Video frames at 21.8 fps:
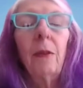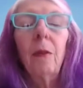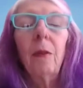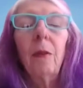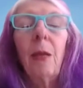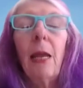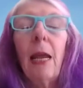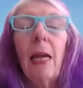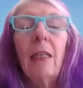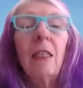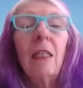
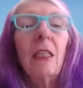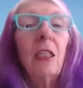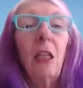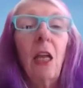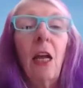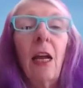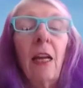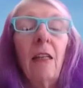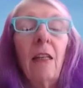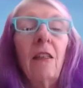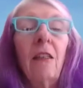past
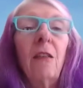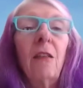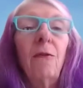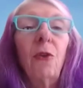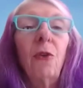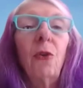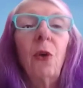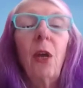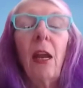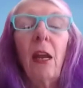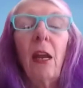clients if
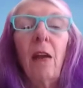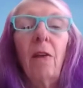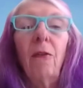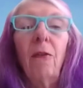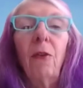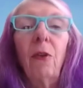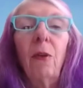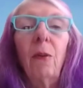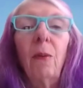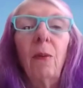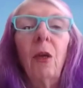you
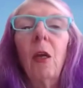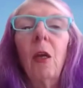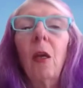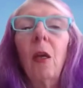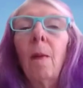have them,